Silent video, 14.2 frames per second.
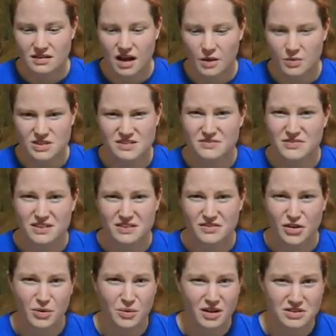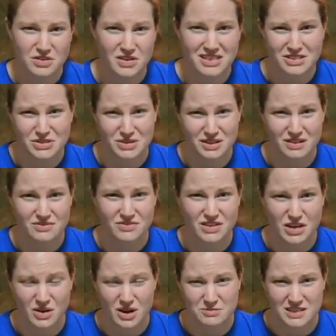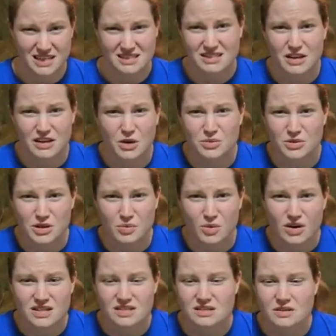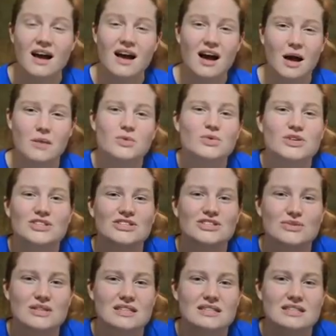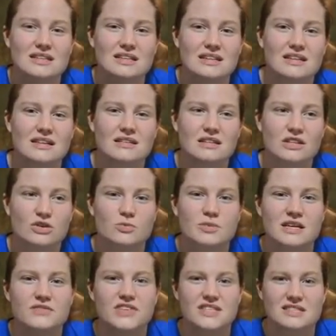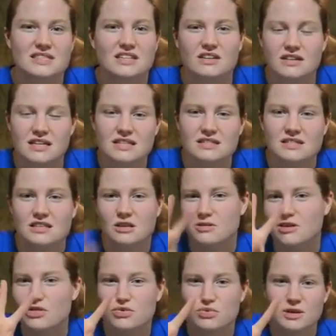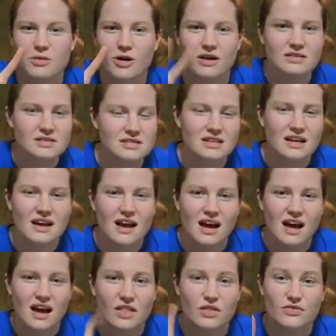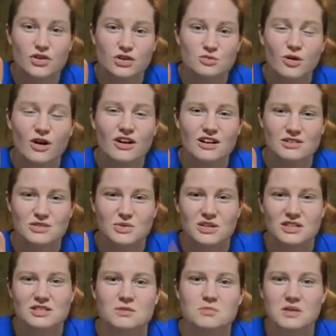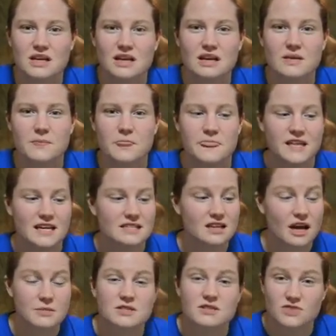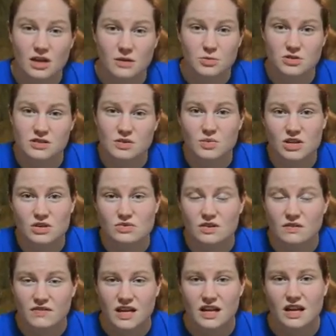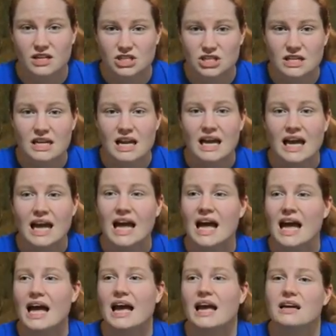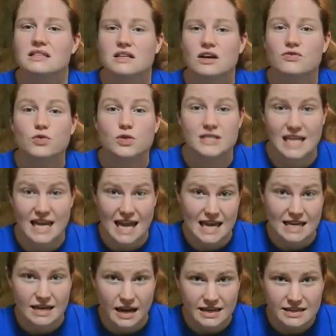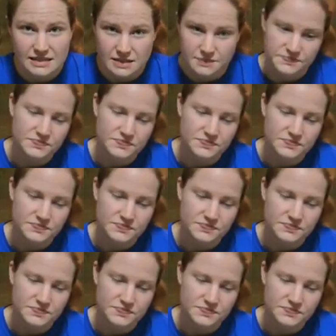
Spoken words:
I wasn't feeling very well, so I didn't do the video updates like I really wanted to. I'm going to do this in a little bit of a series. It's going to be in 3 parts. The first part is going to be the types of diapers that we used on vacation and for day and night,